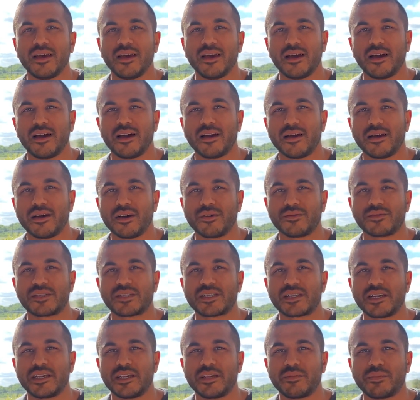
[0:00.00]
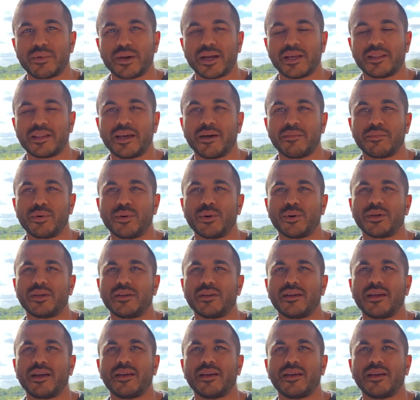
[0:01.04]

of sleep at that point.